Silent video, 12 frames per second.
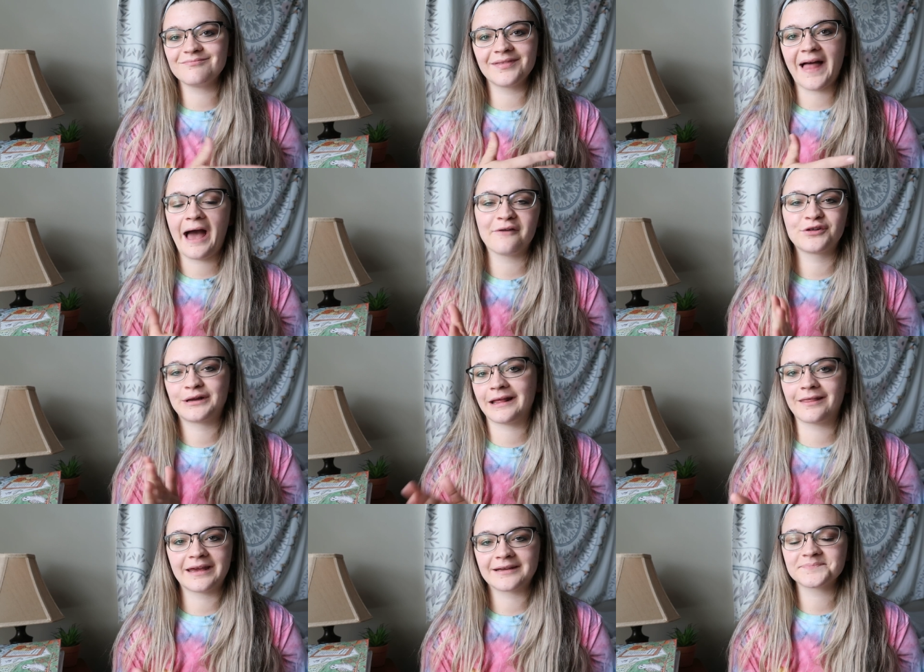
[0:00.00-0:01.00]
laugh or
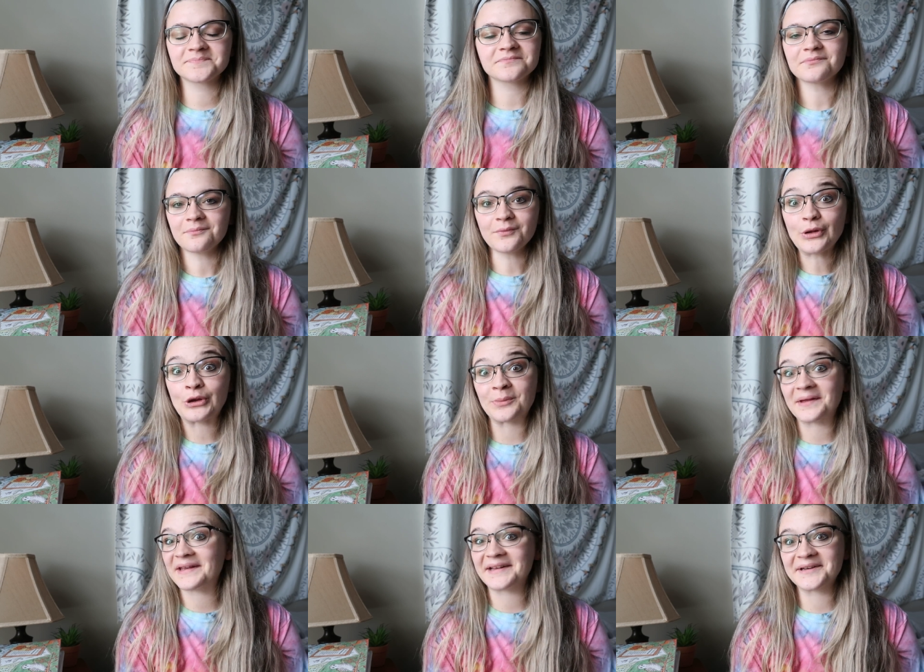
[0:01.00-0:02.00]
anything or
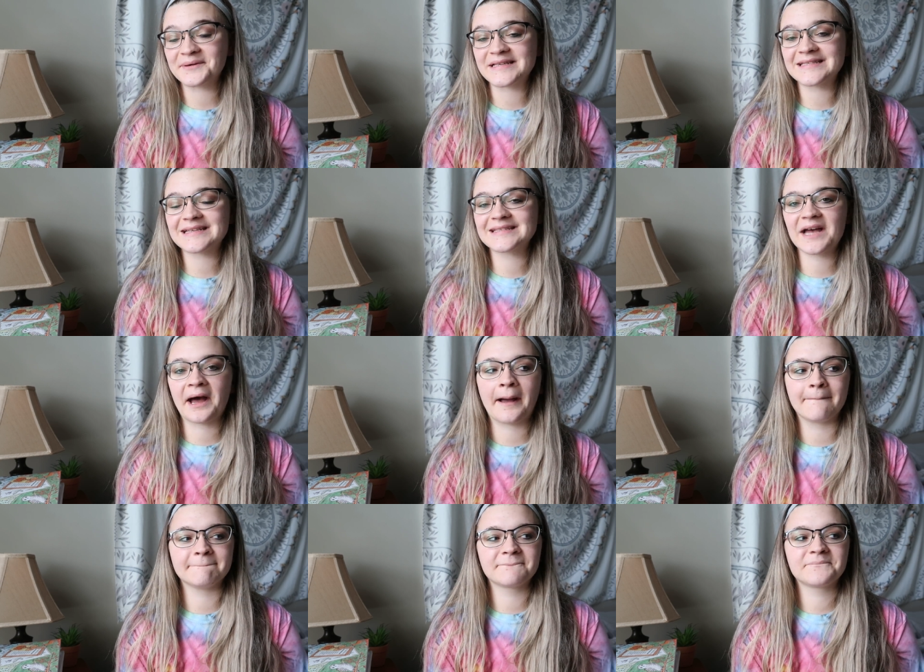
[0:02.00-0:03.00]
make any noises.
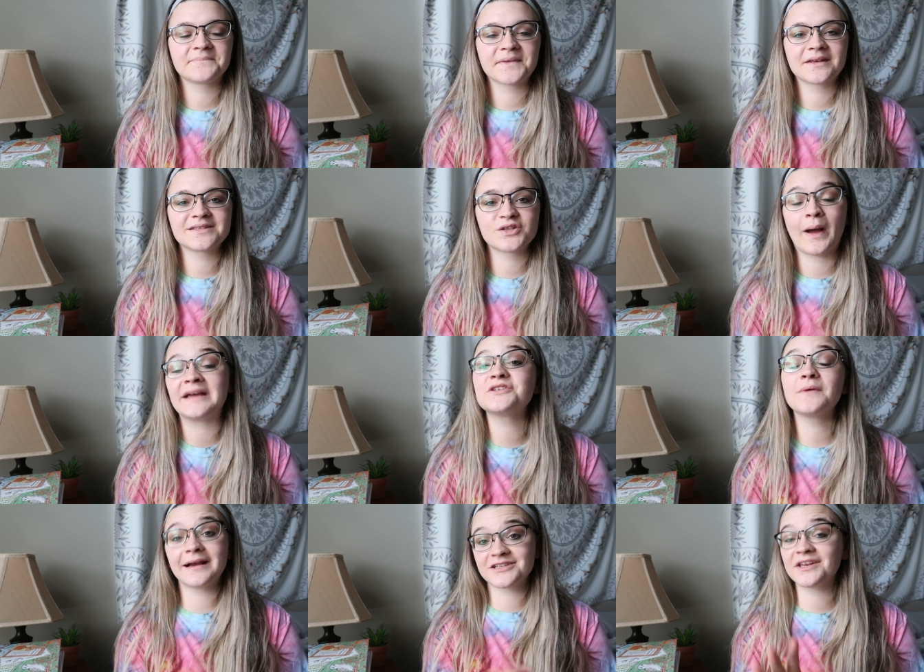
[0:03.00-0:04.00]
Um, so I
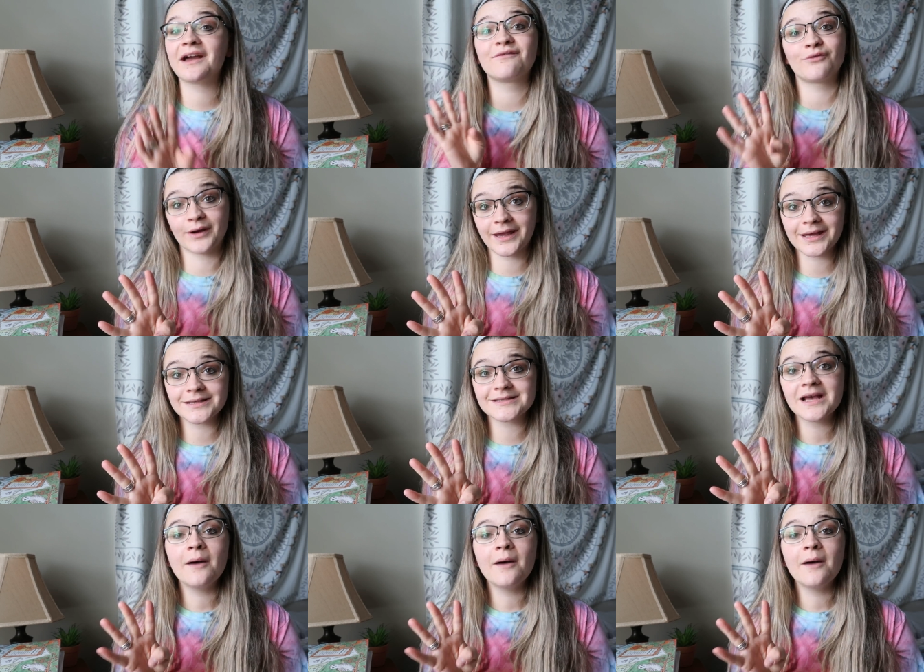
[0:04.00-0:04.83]
do actually have four kids,